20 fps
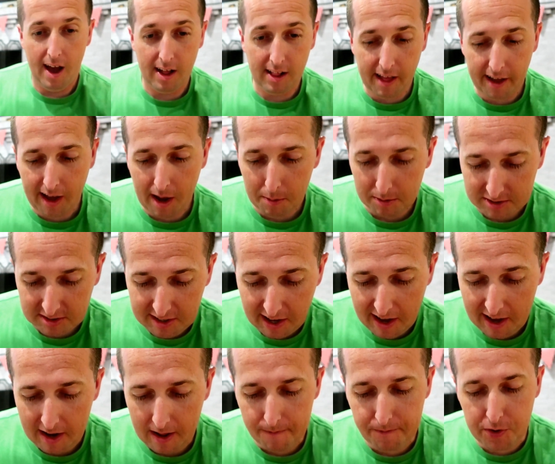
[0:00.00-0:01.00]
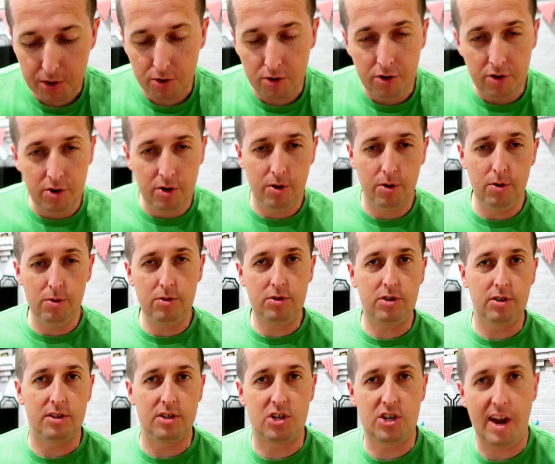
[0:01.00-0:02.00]
Like I was saying, if you're new
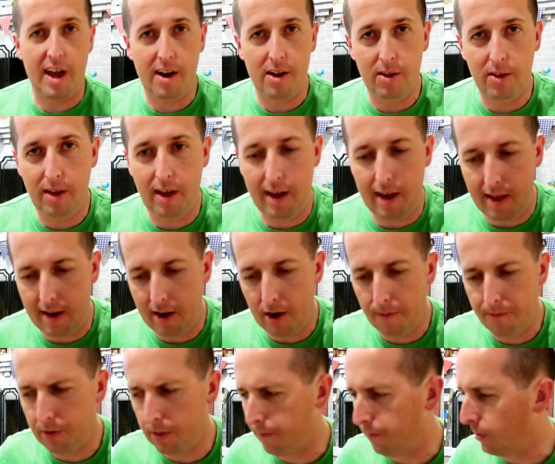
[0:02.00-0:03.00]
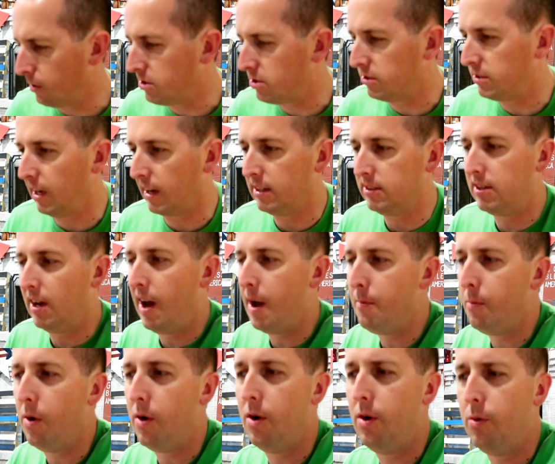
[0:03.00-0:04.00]
to the channel and here for the first or second
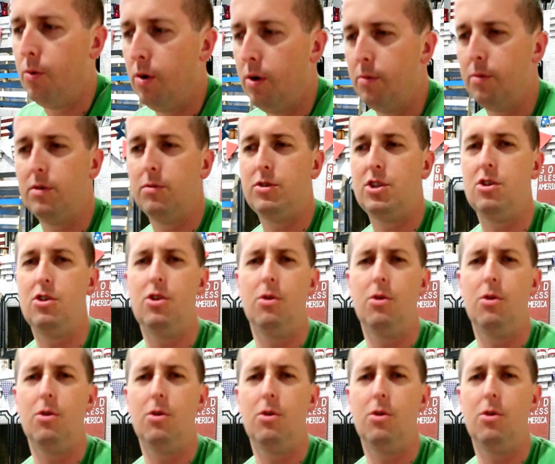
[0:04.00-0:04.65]
time, oh, what